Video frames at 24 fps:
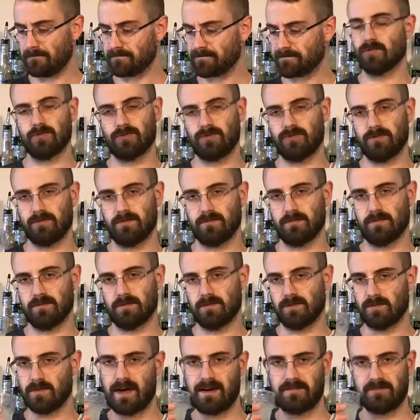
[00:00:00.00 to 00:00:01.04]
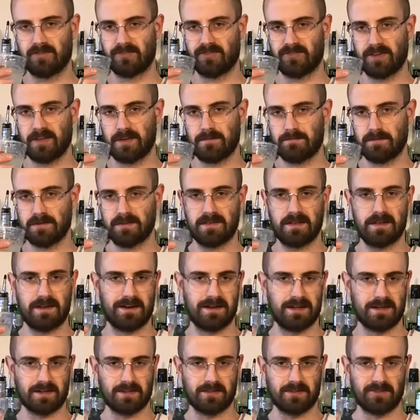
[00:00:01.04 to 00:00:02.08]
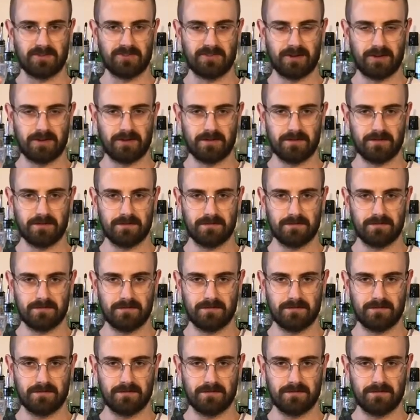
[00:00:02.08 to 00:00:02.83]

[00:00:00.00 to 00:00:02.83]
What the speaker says: Or do you have a sip and then lick the salt?